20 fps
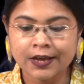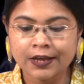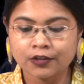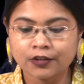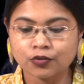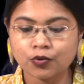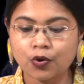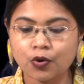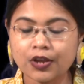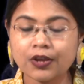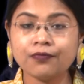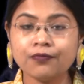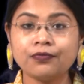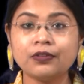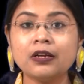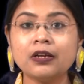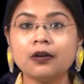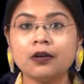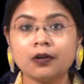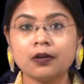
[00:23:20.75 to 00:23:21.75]
So if
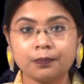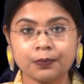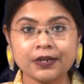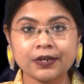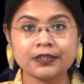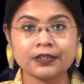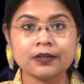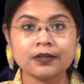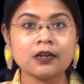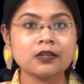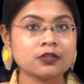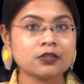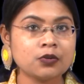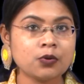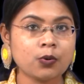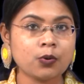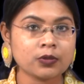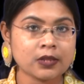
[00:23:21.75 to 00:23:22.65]
the prisoners know